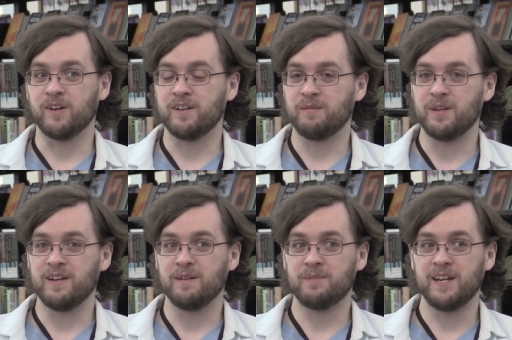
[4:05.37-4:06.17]
going to be
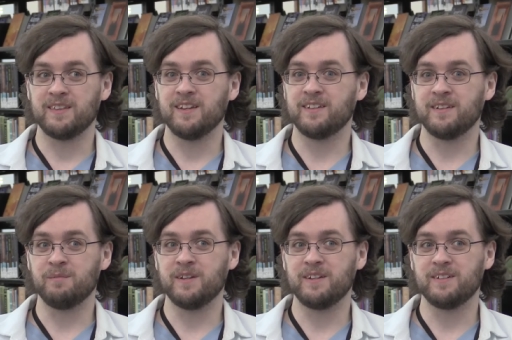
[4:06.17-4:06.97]
updating the
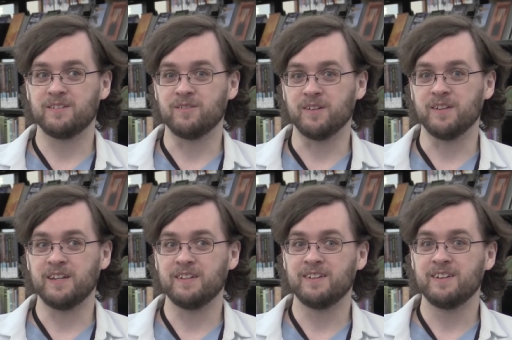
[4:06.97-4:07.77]
exhibit shortly
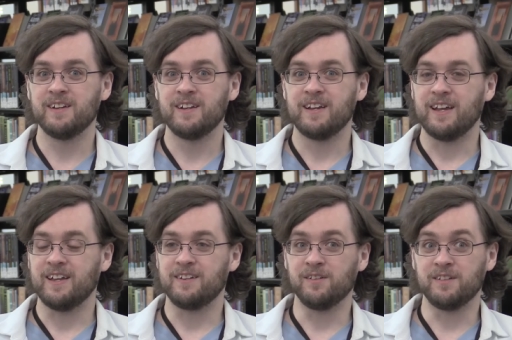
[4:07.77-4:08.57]

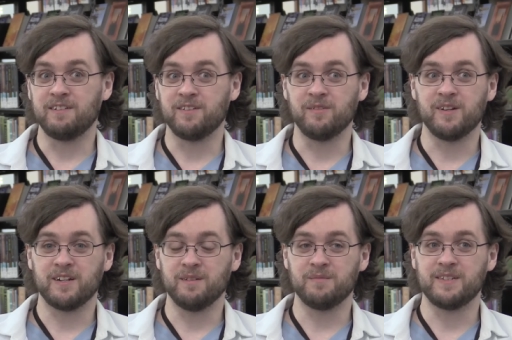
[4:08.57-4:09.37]
and you'll definitely want
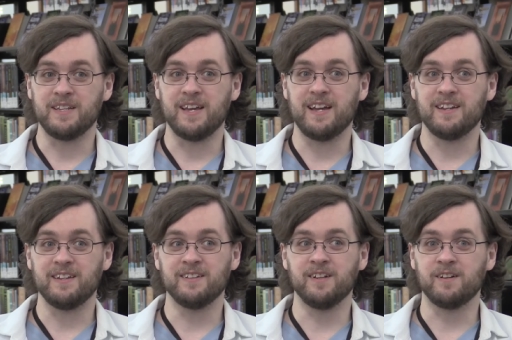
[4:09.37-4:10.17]
to come see that
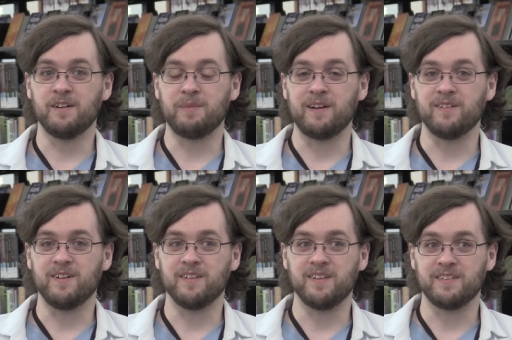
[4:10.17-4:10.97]
and learn about
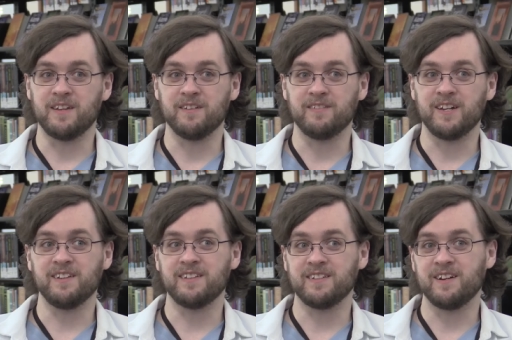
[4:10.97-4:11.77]
all these other
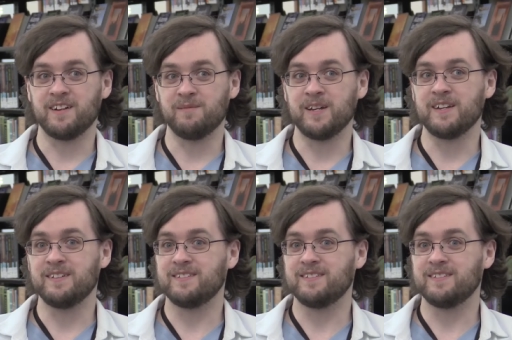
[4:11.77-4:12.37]
violins that are coming in.